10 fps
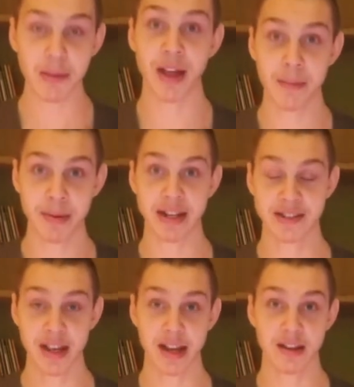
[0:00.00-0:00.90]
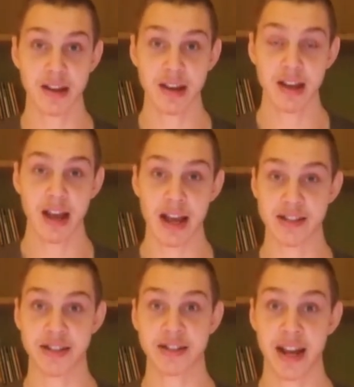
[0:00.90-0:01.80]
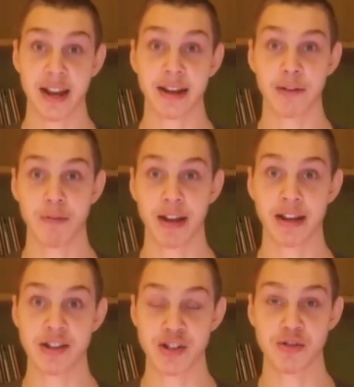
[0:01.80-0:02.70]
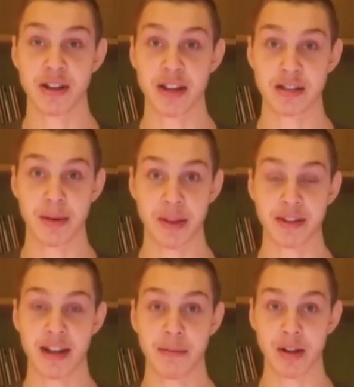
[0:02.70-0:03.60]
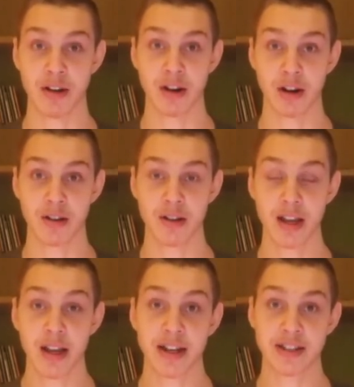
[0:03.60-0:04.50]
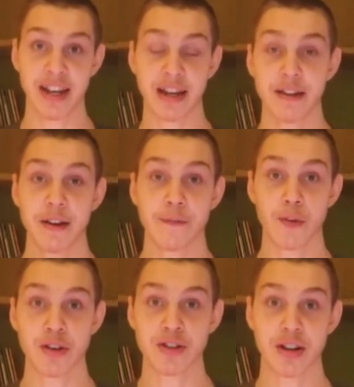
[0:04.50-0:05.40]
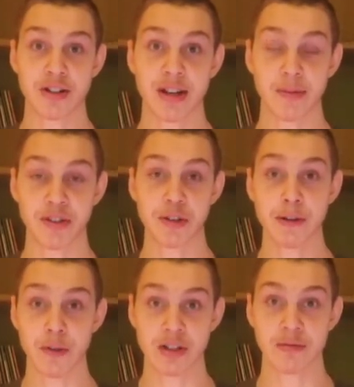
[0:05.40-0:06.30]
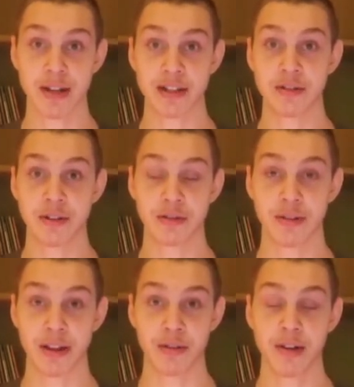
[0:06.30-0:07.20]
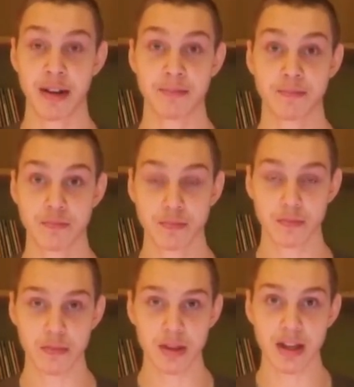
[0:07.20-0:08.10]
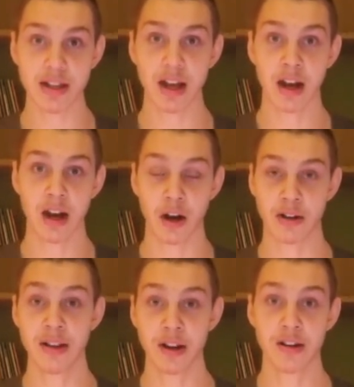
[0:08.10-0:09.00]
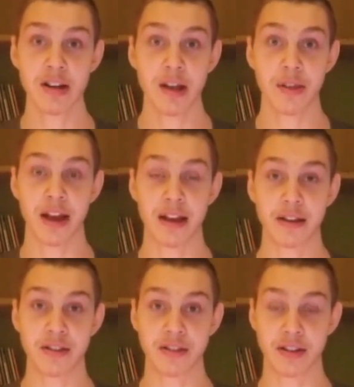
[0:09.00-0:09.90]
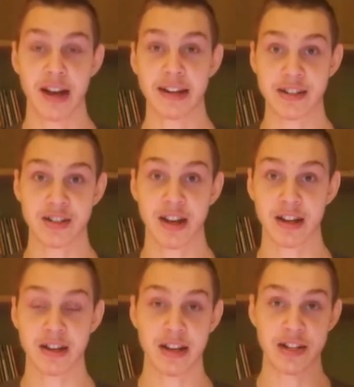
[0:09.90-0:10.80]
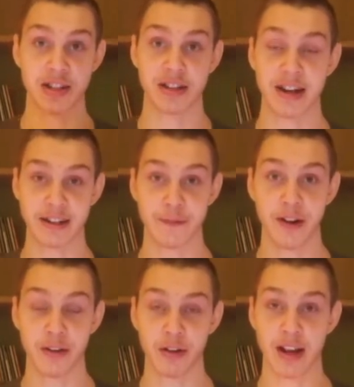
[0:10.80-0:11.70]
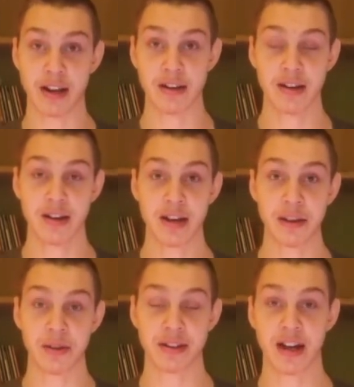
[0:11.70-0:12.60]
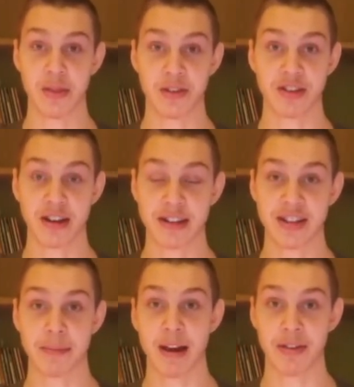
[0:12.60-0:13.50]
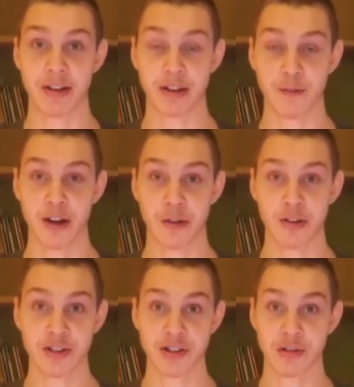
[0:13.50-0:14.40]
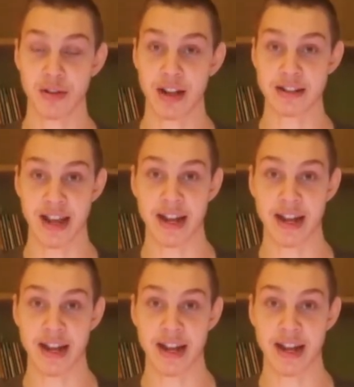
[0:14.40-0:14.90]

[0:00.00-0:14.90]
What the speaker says: That being said, as satanic and wicked as Judaism and the Talmud are, because again, 1 John chapter 2, verse 22 to 23 are clear that denying the Son is denying the Father, and he that denieth the Son, same hath not the Father also. It's